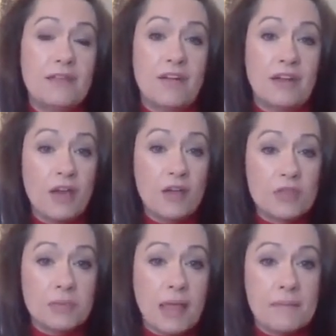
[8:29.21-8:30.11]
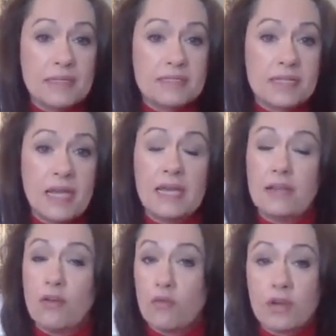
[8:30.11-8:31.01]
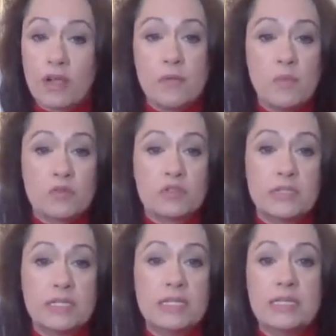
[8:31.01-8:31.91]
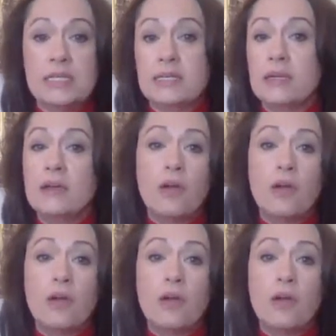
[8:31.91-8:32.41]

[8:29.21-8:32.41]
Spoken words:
on a healthy plant-based diet and overcome emotional eating,